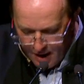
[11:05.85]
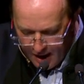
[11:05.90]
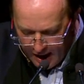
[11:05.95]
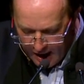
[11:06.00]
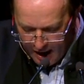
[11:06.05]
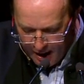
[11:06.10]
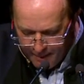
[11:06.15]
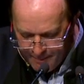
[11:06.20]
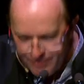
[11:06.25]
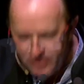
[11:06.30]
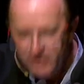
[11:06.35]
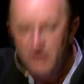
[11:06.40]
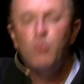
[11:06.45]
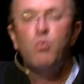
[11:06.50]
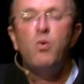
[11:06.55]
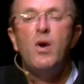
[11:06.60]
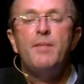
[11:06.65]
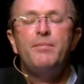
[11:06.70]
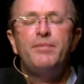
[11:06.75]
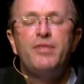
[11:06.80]
um, to
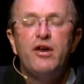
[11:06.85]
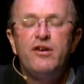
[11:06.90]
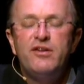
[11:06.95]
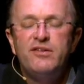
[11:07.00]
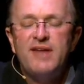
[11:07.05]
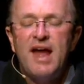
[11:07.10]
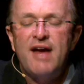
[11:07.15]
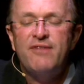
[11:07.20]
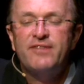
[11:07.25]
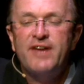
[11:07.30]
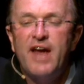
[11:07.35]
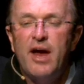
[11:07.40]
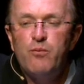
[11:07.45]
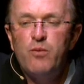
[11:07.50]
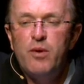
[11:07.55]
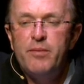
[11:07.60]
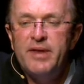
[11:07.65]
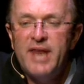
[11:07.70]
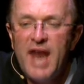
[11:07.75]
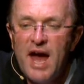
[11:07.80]
whip those
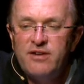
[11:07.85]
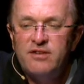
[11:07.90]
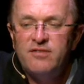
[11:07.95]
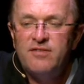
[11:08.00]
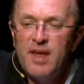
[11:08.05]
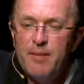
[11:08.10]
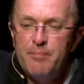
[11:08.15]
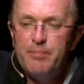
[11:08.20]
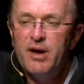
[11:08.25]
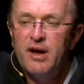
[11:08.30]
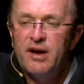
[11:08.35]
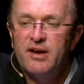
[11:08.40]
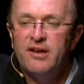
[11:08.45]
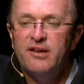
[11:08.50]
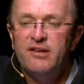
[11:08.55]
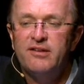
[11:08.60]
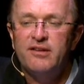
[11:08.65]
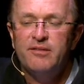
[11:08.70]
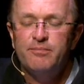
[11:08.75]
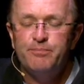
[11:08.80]
Afghan women out of their
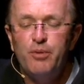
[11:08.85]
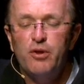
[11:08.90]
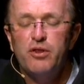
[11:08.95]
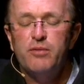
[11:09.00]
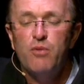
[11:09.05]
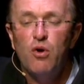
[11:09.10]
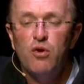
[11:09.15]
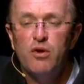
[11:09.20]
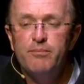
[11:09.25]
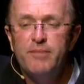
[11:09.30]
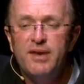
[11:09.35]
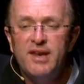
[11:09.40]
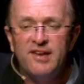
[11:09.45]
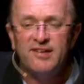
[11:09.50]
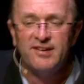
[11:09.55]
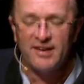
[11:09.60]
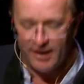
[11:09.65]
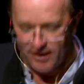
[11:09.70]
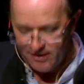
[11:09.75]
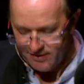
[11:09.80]
burqas and put them all in
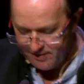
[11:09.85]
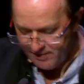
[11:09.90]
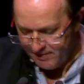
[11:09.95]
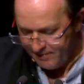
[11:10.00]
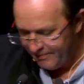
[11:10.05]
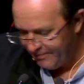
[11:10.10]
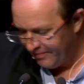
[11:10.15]
miniskirts.